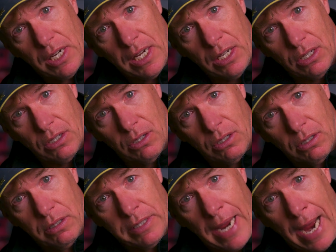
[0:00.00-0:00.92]
his
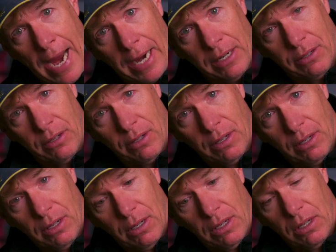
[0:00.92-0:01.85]
tact,
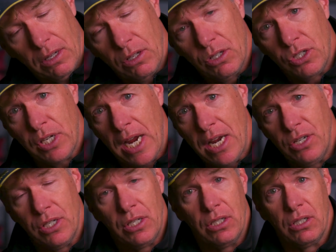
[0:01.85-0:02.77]

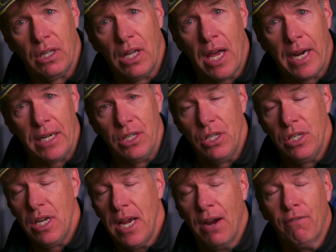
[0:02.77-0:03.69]
changes his line.
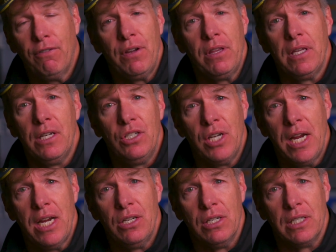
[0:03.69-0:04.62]
Everything
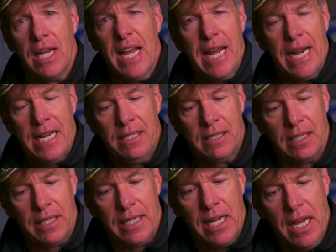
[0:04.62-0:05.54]
changes
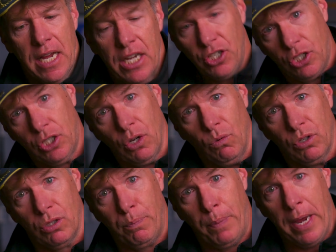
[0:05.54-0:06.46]
instantly. His
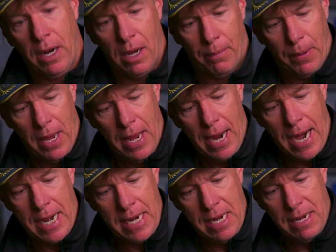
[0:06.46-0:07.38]
shoulders pick up,
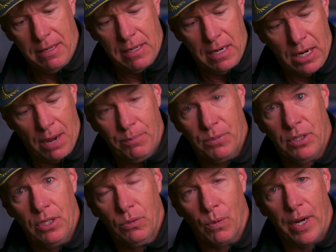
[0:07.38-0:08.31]
and he comes
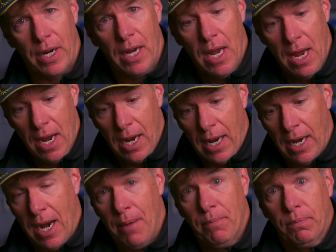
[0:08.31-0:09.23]
this way,
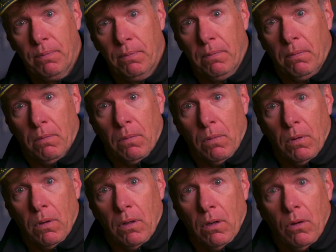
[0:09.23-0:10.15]
and
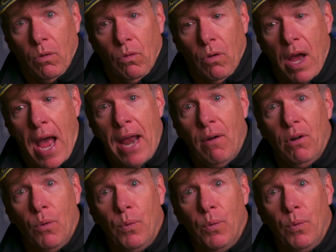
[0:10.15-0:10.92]
I don't know